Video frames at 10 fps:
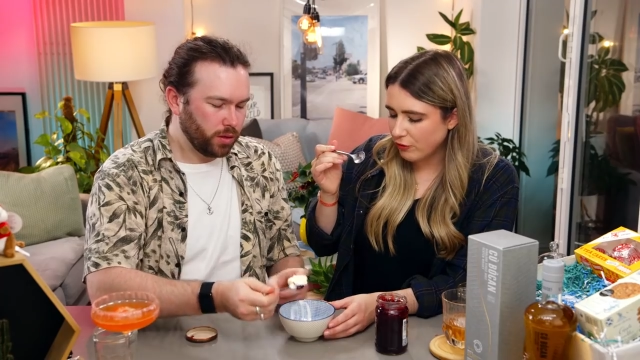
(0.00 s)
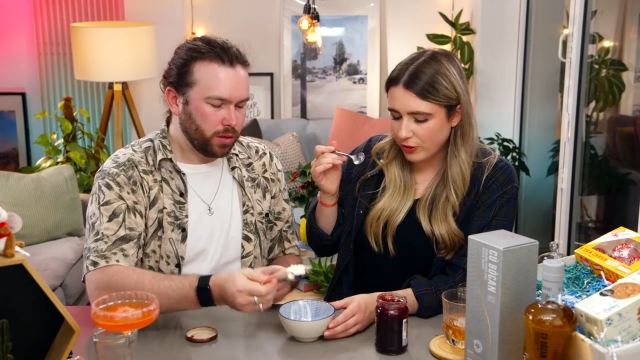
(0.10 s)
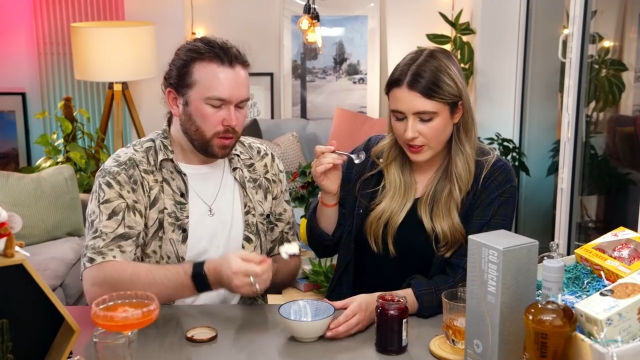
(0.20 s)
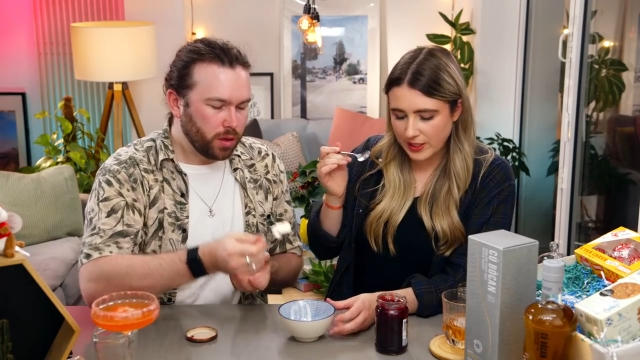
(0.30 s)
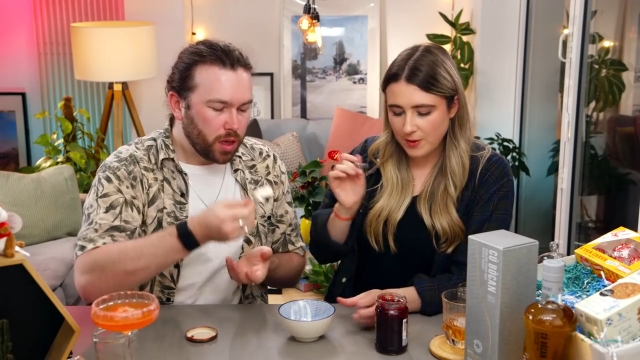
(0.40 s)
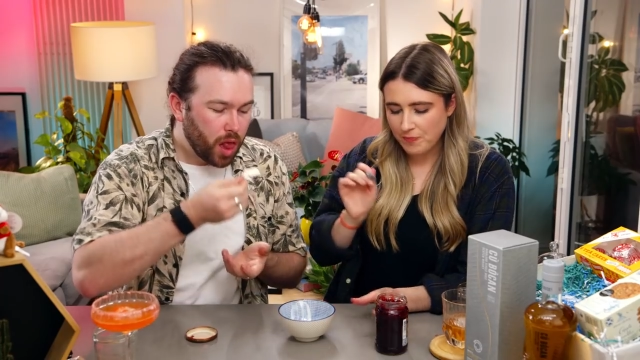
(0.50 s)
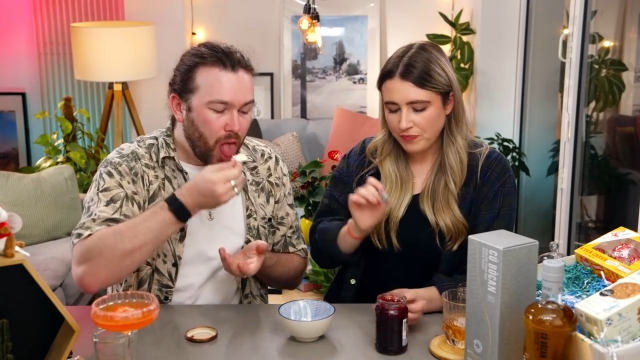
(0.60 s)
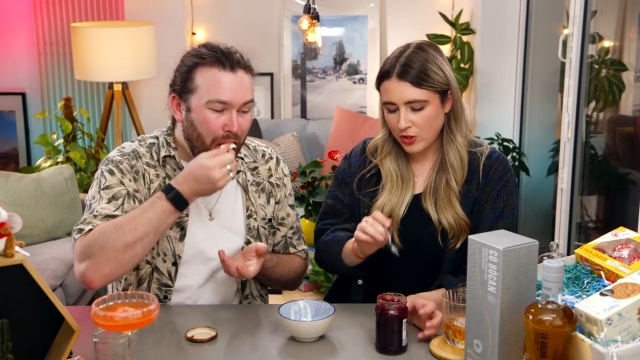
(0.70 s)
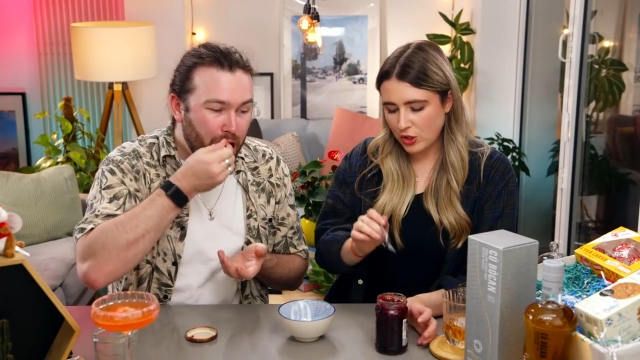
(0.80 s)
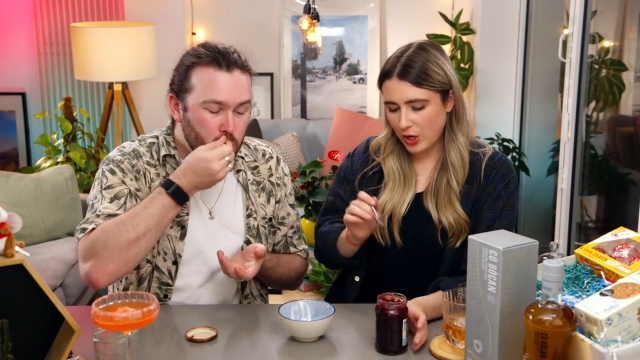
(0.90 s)
Speaker 1: and fruitiness.
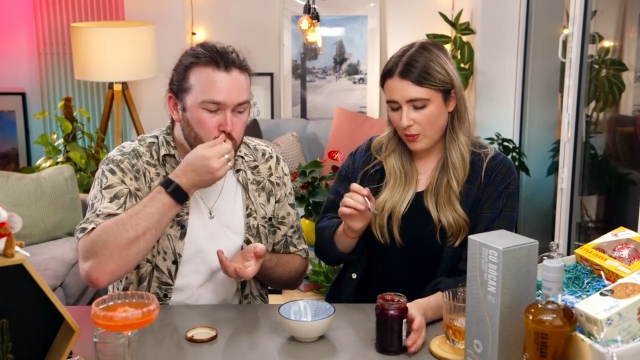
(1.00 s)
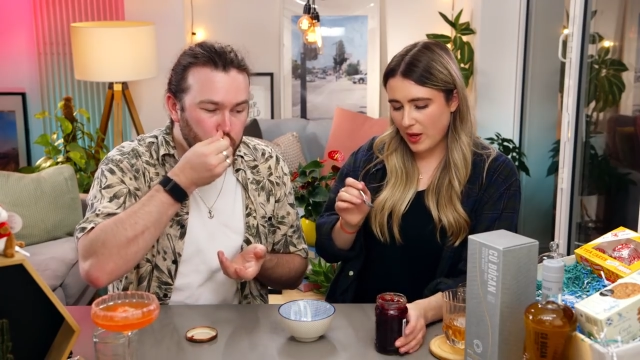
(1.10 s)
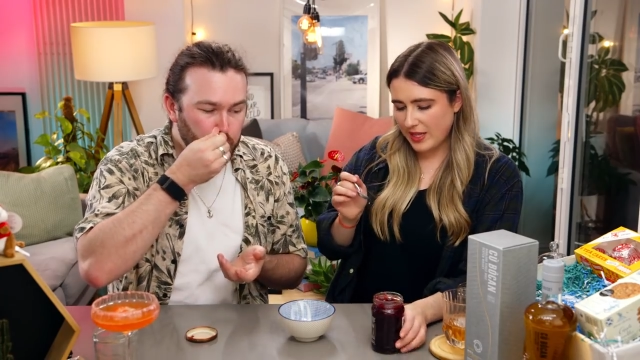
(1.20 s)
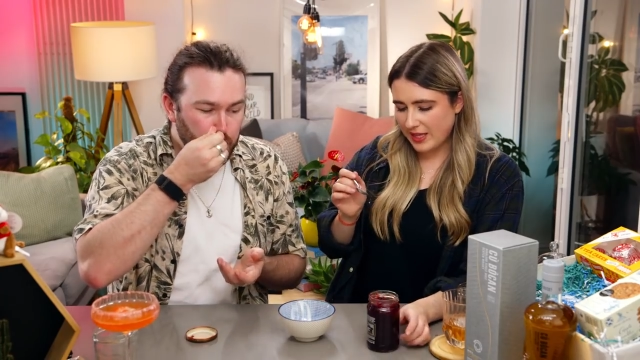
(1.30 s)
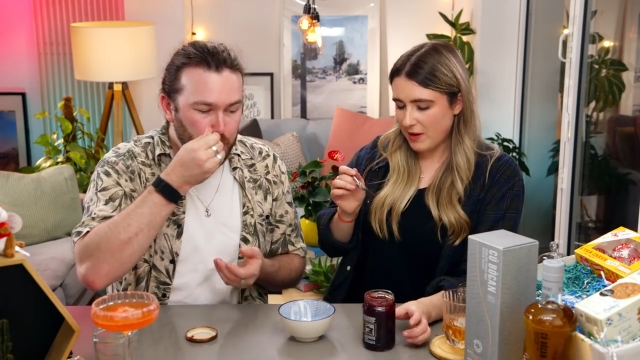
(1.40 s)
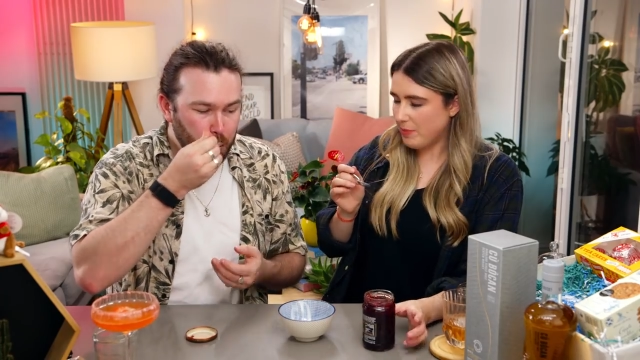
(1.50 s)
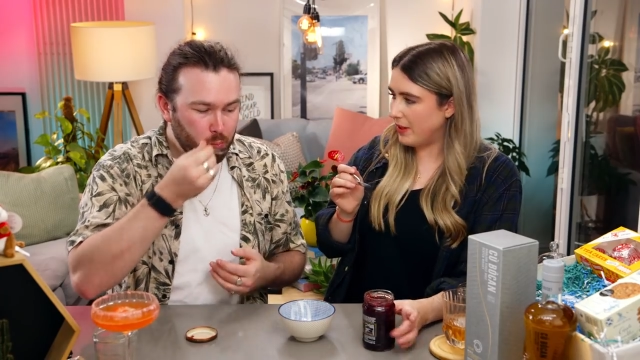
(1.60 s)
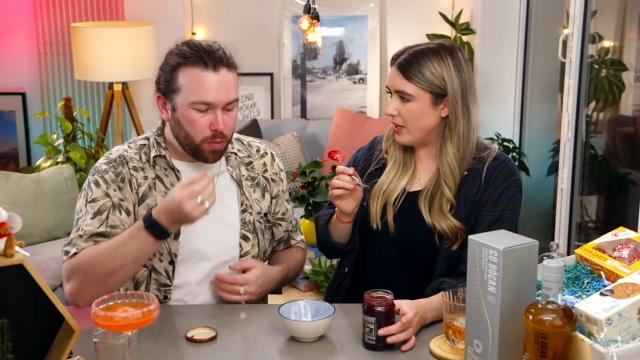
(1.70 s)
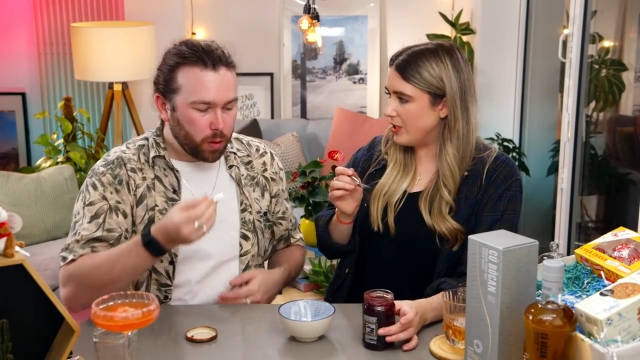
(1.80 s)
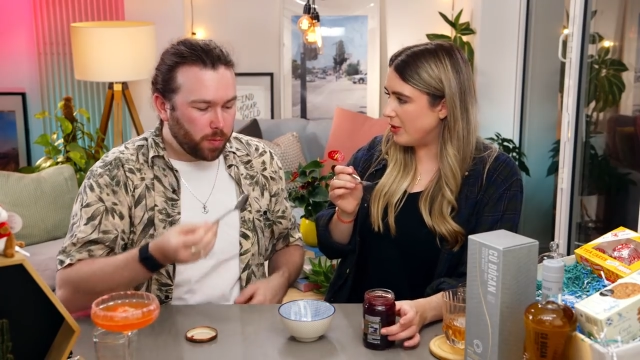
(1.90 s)
Do you know what I think that would be
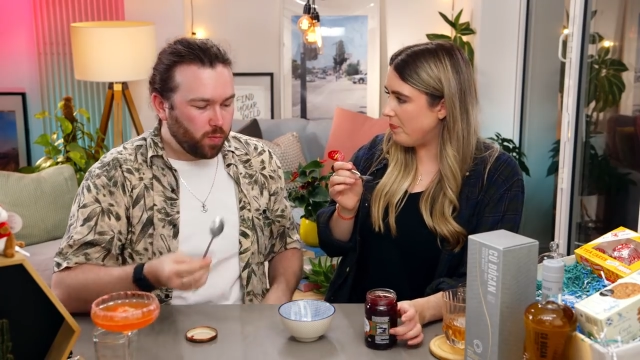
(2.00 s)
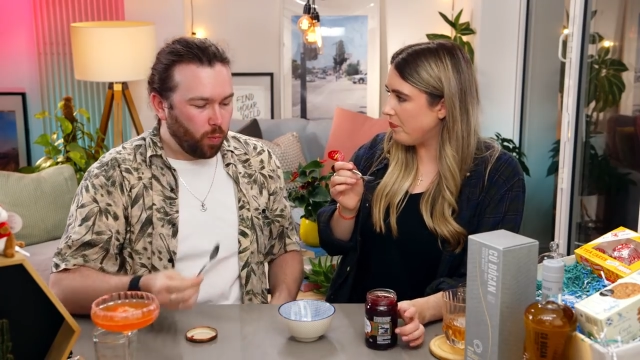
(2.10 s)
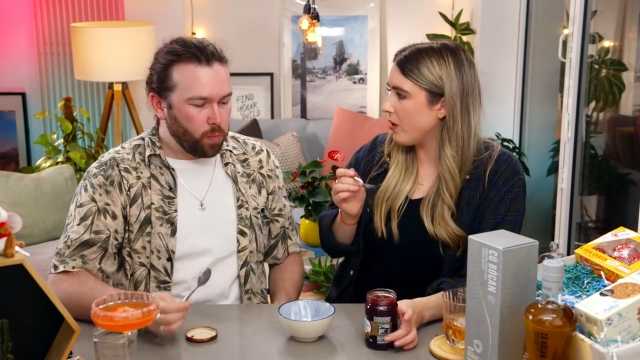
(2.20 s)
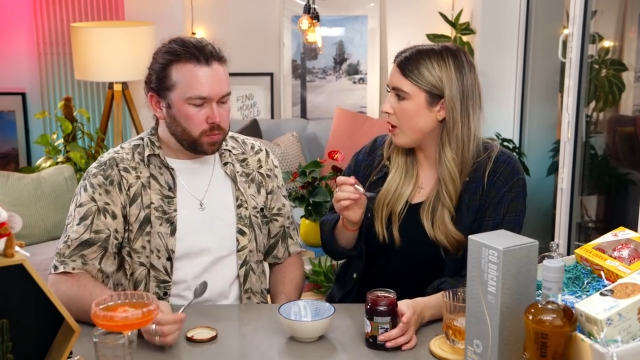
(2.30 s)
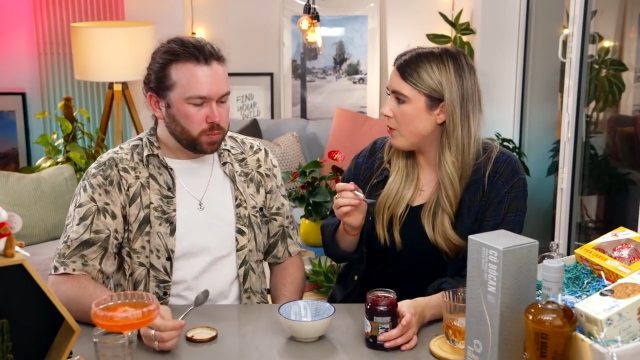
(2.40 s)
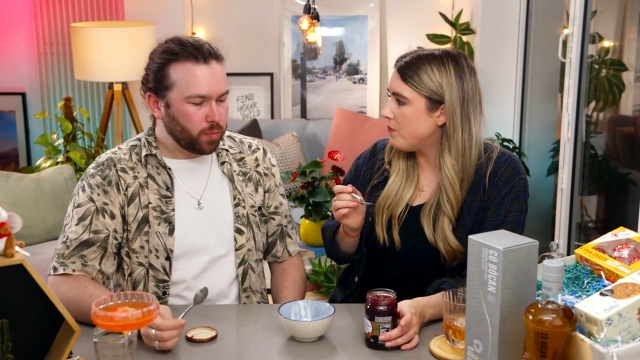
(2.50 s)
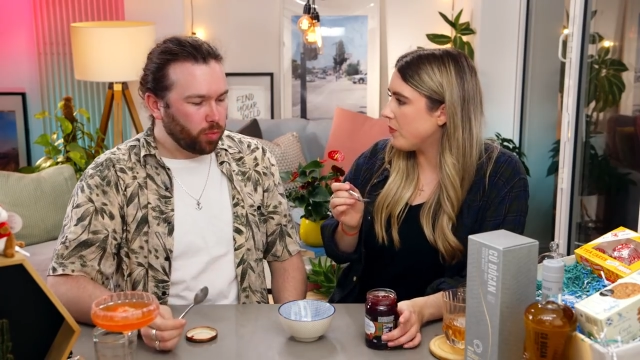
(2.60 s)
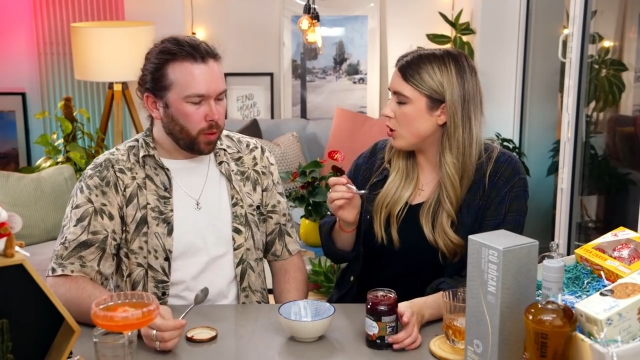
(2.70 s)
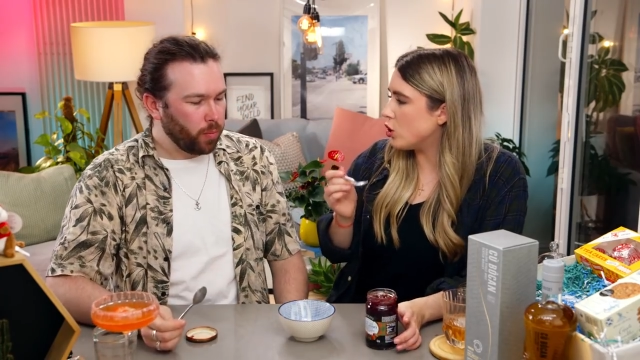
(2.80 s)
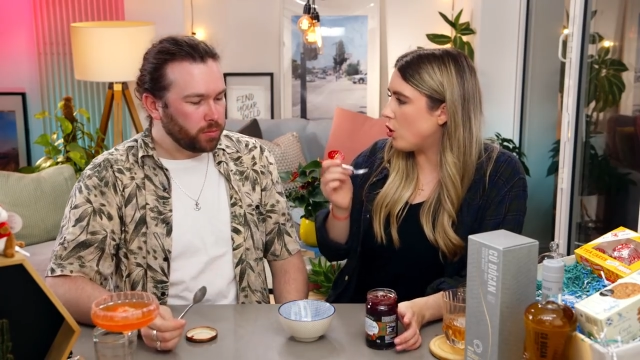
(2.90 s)
nice on? A